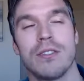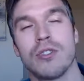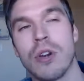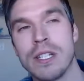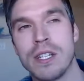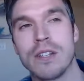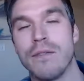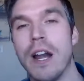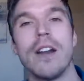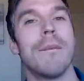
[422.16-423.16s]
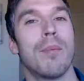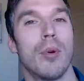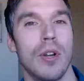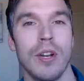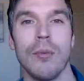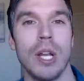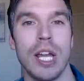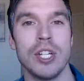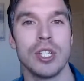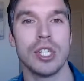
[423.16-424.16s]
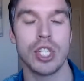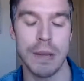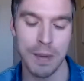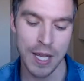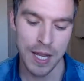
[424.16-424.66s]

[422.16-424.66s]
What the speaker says: Trust is very important in relationship,